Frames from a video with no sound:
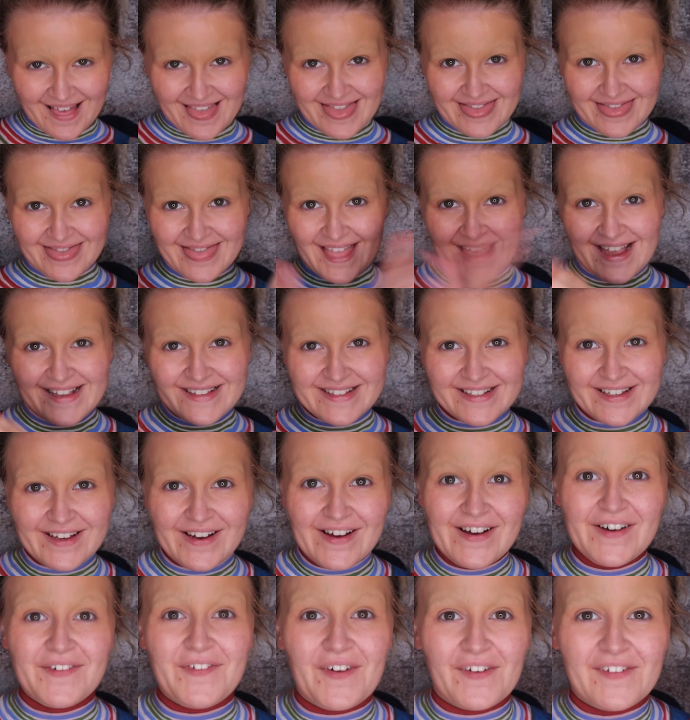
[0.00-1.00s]
Let's
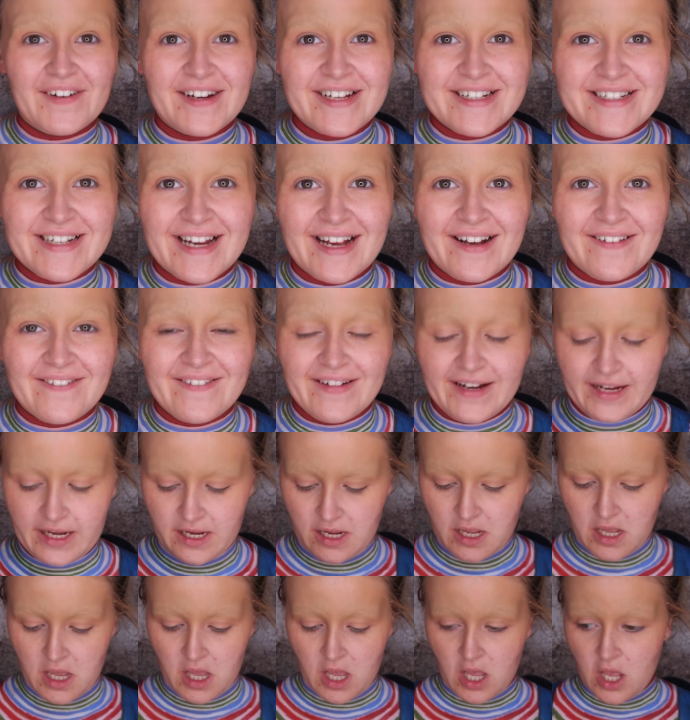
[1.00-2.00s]
go for it, shall we?
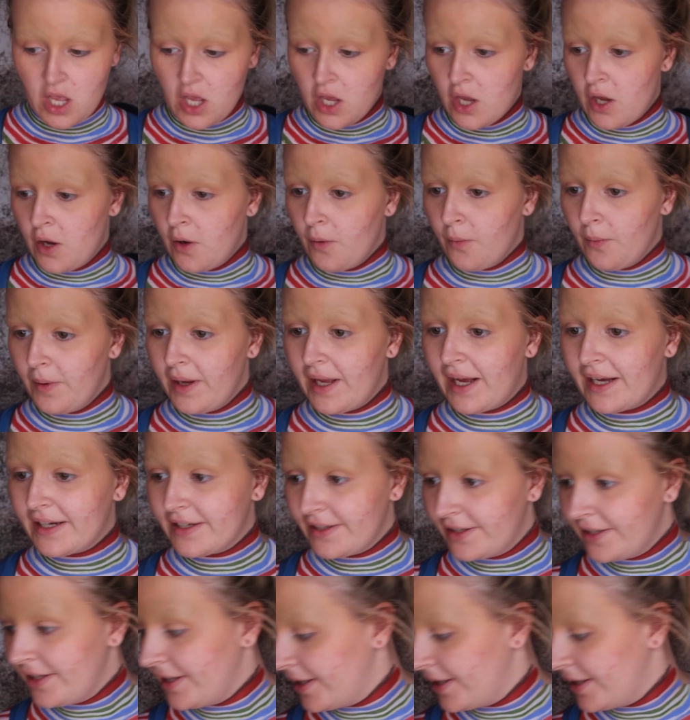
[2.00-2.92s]
We are gonna